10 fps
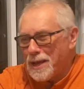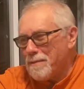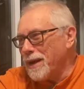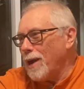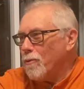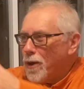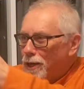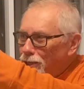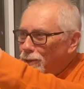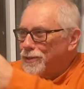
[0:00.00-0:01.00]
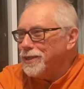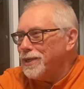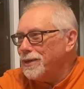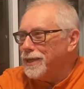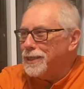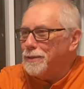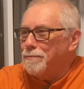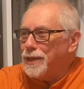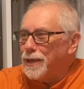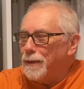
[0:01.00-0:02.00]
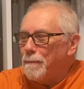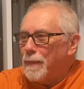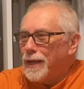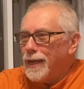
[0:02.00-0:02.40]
But I watched those deer disappear,